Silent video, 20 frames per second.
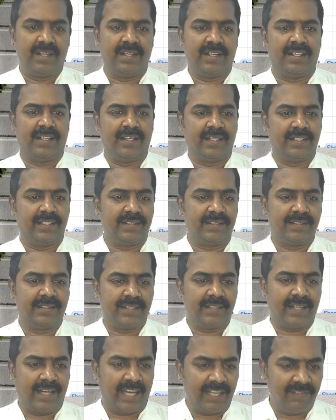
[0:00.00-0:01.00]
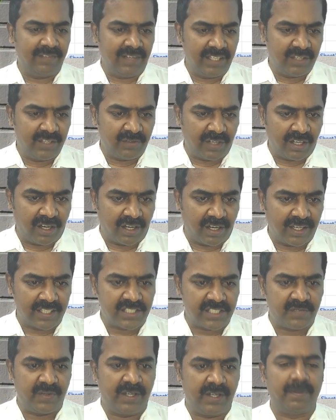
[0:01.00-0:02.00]
Uh, I will give a
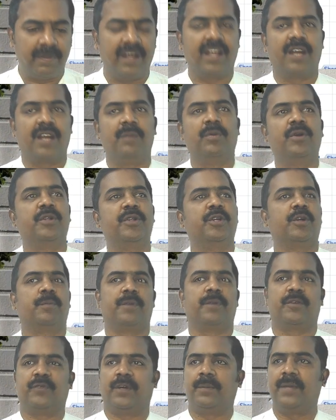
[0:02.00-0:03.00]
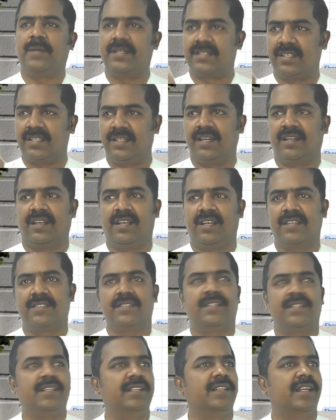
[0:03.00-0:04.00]
honest feedback about your performance in the
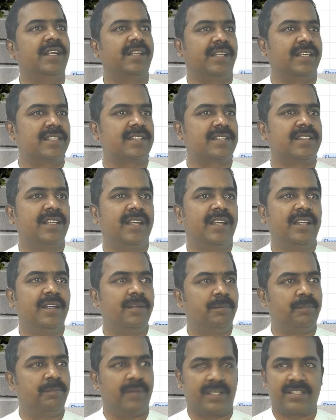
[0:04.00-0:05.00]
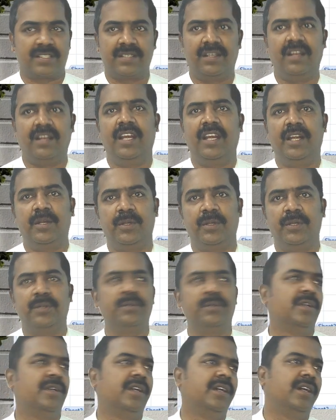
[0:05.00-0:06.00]
class, in the test, personally to you.
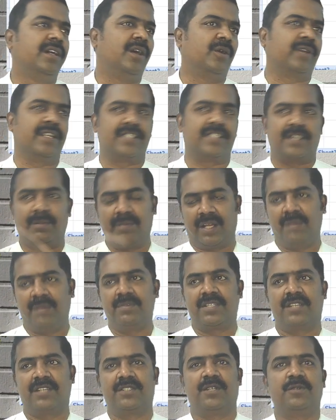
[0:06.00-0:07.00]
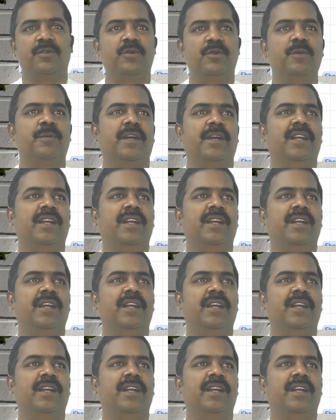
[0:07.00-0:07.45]
Okay, sometimes as a group, I will